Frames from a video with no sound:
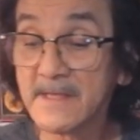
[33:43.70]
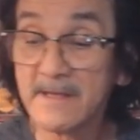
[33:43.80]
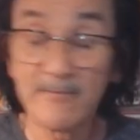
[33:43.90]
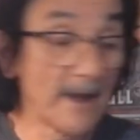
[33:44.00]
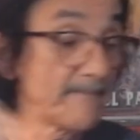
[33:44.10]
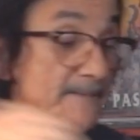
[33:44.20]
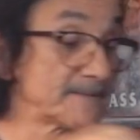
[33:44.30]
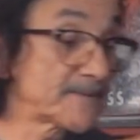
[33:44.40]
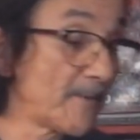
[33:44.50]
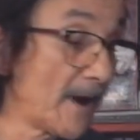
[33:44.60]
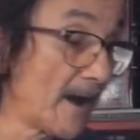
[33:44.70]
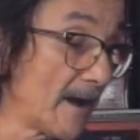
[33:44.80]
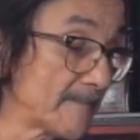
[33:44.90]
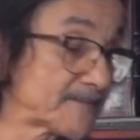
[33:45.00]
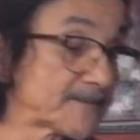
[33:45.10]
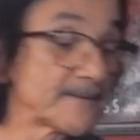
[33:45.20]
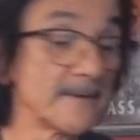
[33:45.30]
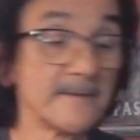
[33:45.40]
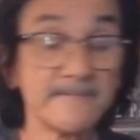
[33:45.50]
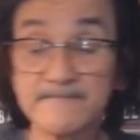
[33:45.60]
weapon swaps,
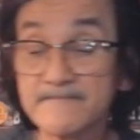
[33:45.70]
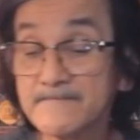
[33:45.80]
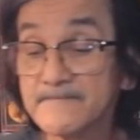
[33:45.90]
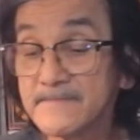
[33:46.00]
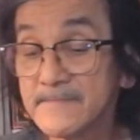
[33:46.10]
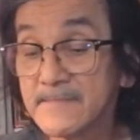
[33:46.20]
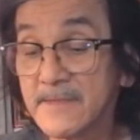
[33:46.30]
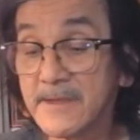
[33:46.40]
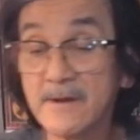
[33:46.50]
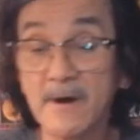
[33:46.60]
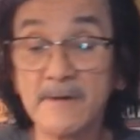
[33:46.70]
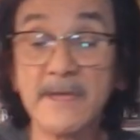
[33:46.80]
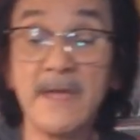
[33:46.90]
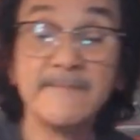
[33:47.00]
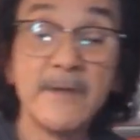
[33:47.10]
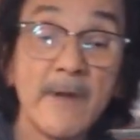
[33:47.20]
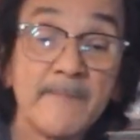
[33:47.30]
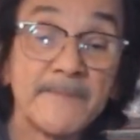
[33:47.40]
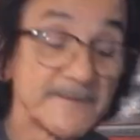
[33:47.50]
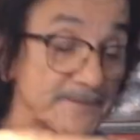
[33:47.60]
the heavy
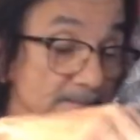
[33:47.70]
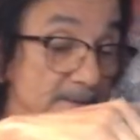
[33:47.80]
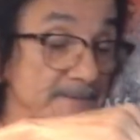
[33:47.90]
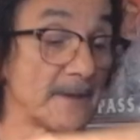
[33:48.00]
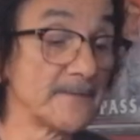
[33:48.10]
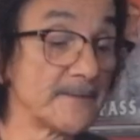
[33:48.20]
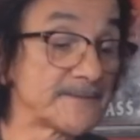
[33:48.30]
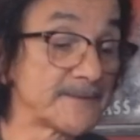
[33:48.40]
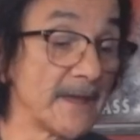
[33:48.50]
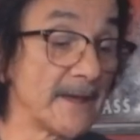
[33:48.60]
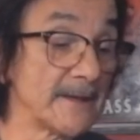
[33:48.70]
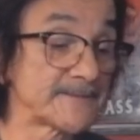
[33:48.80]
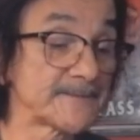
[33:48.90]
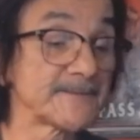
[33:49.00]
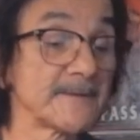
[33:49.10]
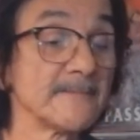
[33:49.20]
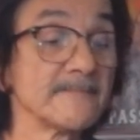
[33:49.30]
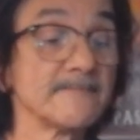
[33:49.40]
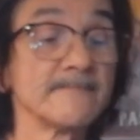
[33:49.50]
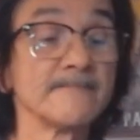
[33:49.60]
weapons from the other sets,
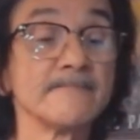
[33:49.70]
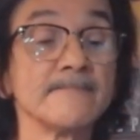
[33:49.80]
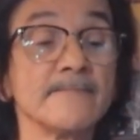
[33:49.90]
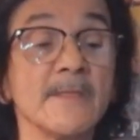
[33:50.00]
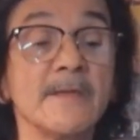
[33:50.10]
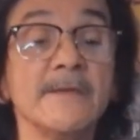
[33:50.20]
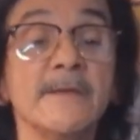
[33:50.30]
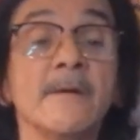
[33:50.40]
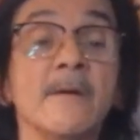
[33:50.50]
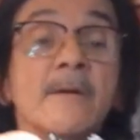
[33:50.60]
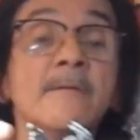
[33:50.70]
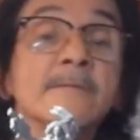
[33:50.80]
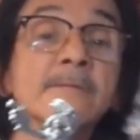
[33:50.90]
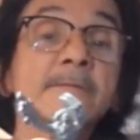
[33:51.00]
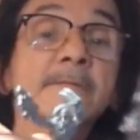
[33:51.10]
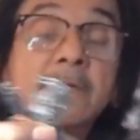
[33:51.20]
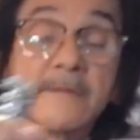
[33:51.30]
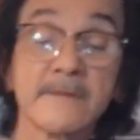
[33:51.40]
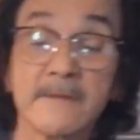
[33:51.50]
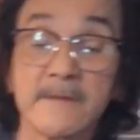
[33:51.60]

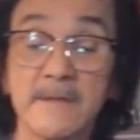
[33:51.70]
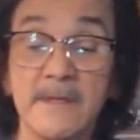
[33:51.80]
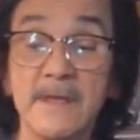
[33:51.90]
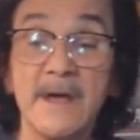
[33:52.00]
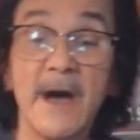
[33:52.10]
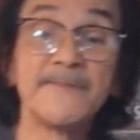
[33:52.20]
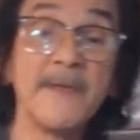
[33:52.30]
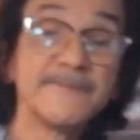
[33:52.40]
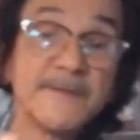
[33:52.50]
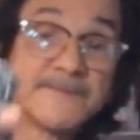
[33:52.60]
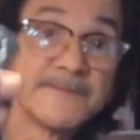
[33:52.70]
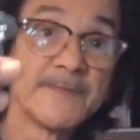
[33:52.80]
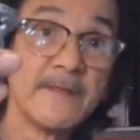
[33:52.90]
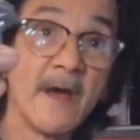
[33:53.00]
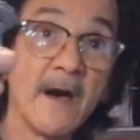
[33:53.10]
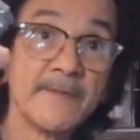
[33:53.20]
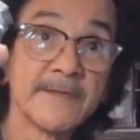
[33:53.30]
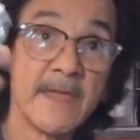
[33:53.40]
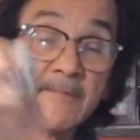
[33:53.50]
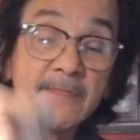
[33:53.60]
I think this is the knob that
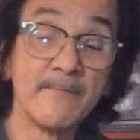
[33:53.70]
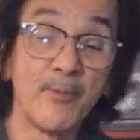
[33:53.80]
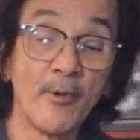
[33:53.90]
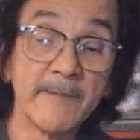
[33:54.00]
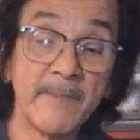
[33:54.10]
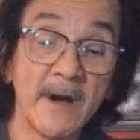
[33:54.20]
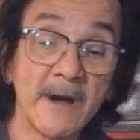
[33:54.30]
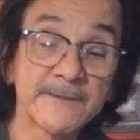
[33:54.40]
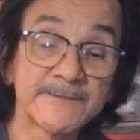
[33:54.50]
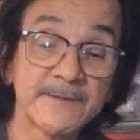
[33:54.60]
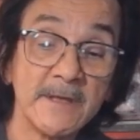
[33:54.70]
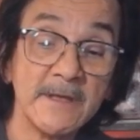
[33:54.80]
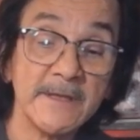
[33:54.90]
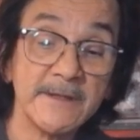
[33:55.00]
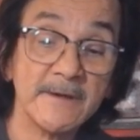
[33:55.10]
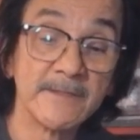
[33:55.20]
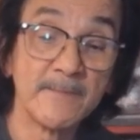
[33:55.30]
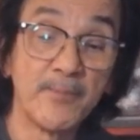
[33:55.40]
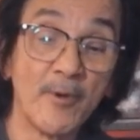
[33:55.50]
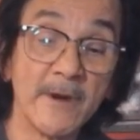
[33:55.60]
came in the boy box, the
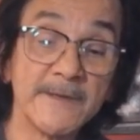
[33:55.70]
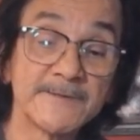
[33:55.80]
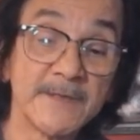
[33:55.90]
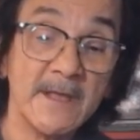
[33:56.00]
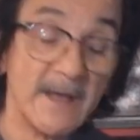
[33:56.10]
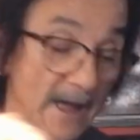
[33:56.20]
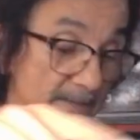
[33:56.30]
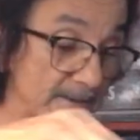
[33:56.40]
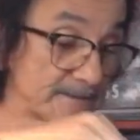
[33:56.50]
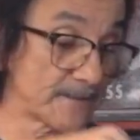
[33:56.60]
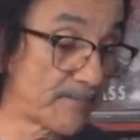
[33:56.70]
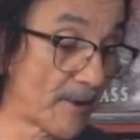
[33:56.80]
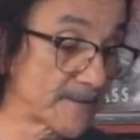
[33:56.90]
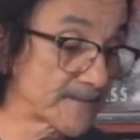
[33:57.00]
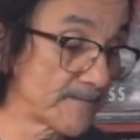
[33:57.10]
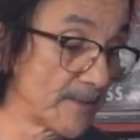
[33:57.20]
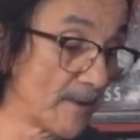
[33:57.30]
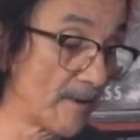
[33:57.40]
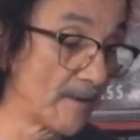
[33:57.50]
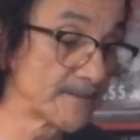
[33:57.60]
Boyz. I have extra parts from
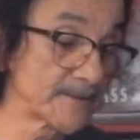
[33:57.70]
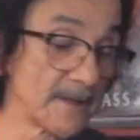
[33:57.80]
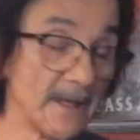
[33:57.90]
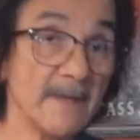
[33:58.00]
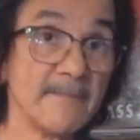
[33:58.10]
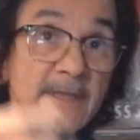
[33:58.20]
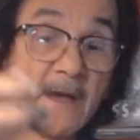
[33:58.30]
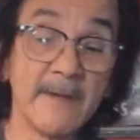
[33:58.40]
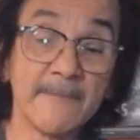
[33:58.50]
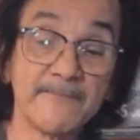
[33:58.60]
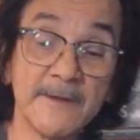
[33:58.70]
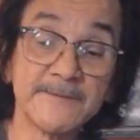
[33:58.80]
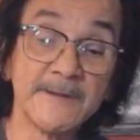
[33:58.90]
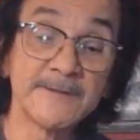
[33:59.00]
those. But yeah, my friends, I